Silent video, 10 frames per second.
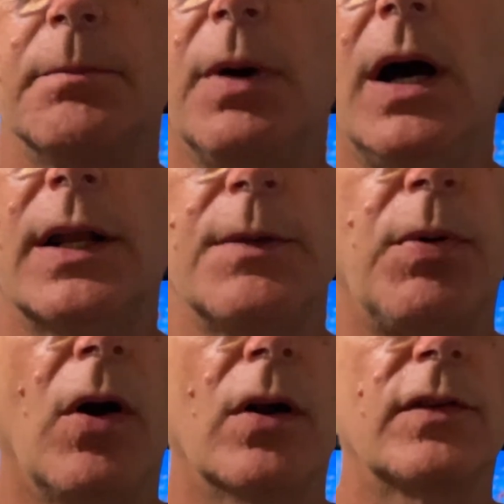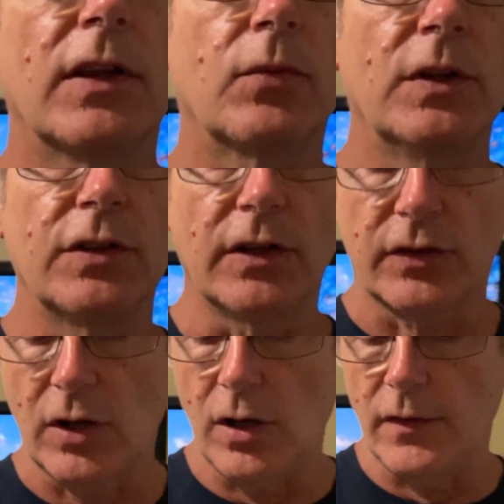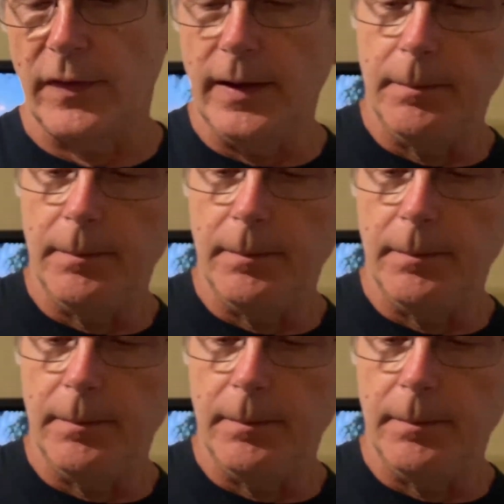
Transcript: body parts as we just called them.